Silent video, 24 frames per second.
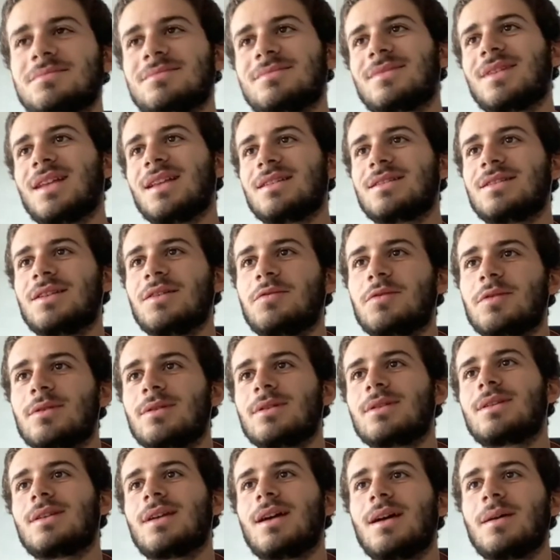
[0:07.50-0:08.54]
That's
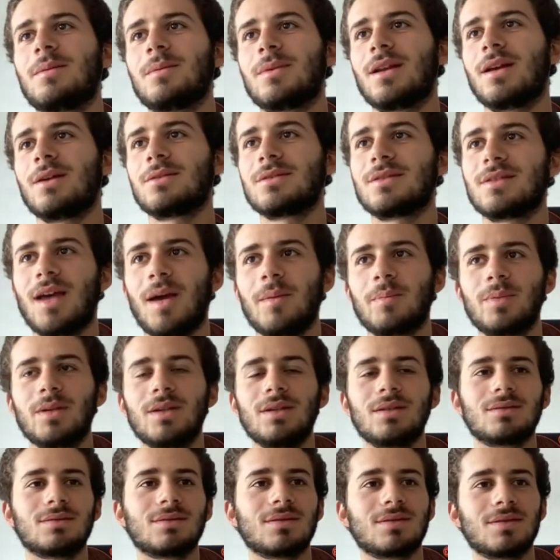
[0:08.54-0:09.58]
difficult. I mean, I was
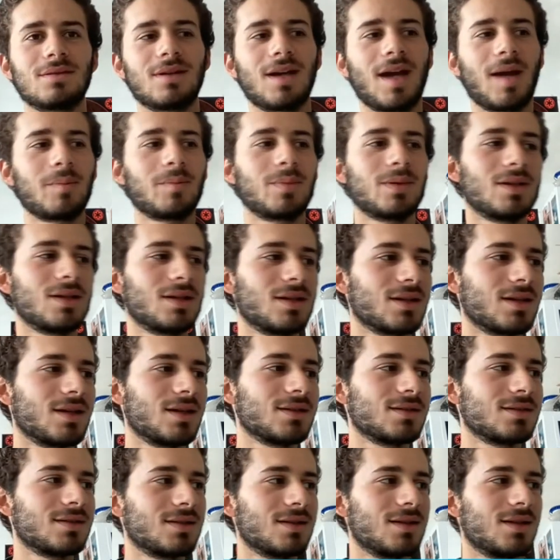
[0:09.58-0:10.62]
happy, so happy, I
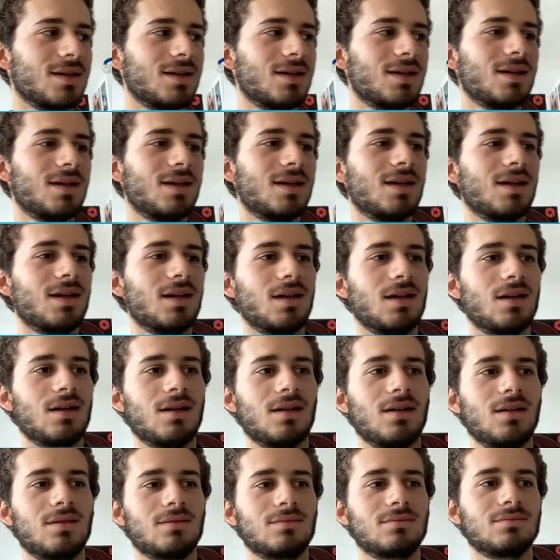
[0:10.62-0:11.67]
guess.
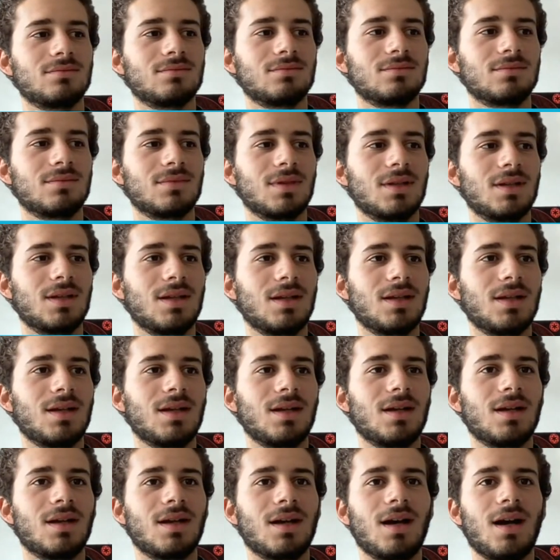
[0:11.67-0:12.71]
Um,
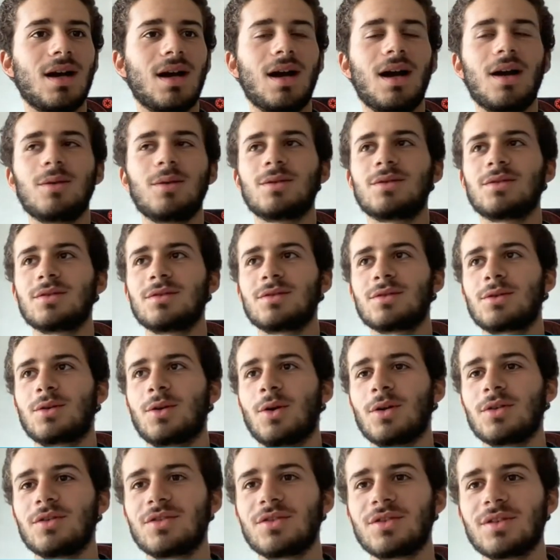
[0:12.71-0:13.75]
I was also
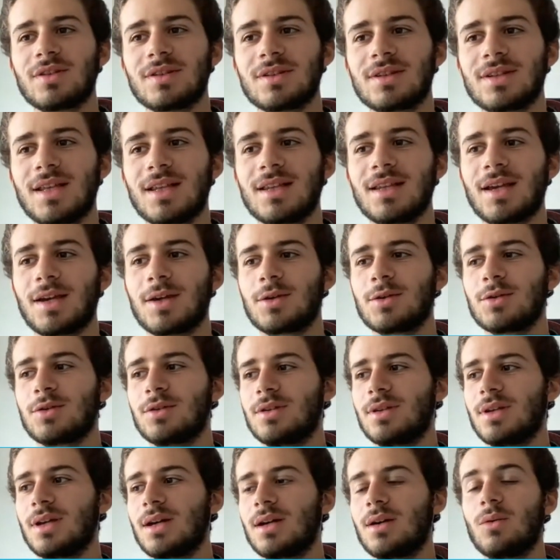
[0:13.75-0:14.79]
conscious that
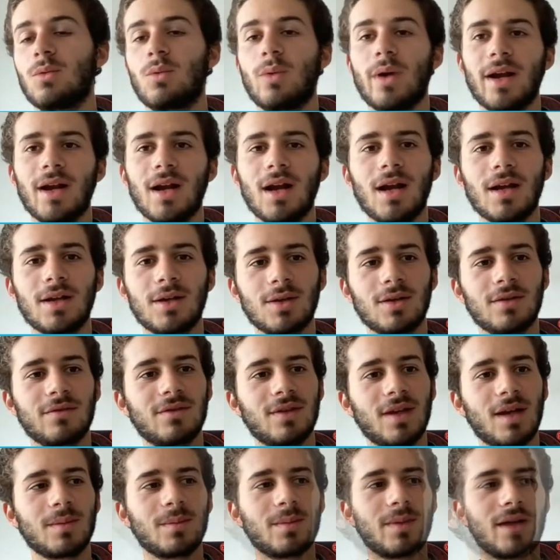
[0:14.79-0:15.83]
where I could have
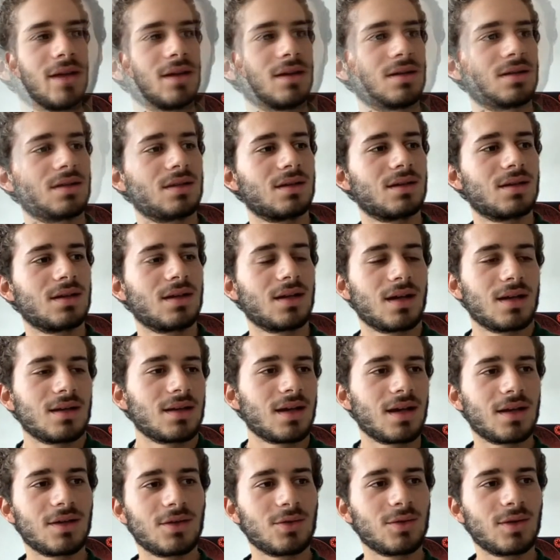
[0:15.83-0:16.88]
done better, and
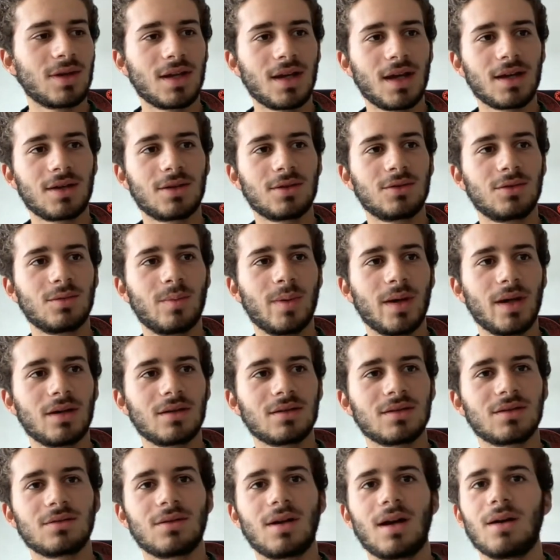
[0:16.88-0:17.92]
I knew that I could do
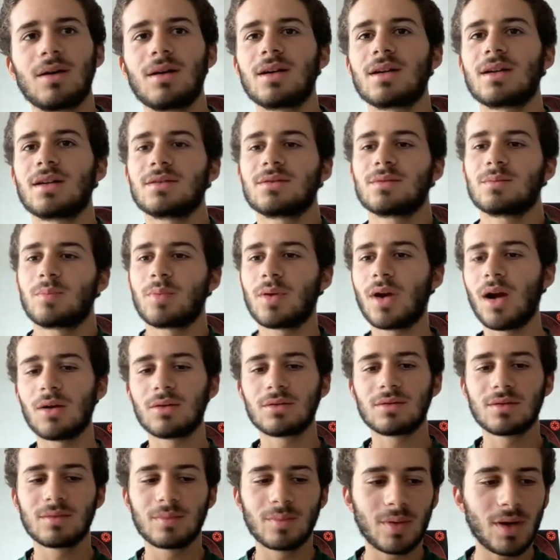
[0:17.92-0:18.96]
better. So I guess
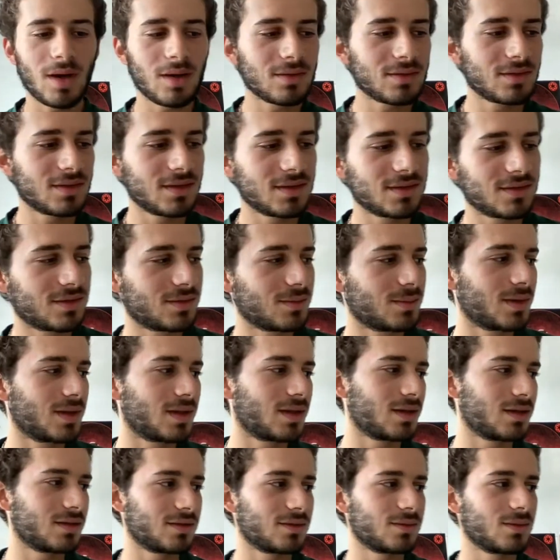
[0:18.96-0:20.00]
proud needs to be
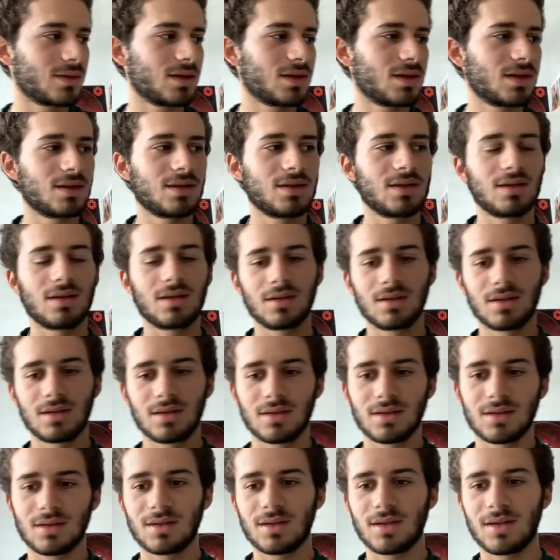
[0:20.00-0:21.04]
there as well, I think.
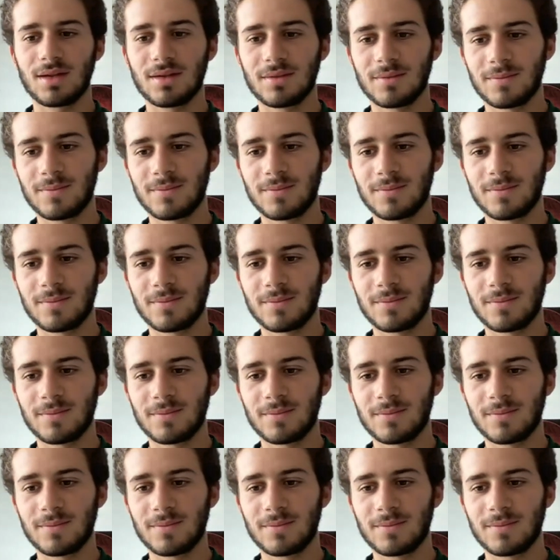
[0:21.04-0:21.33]
Yeah.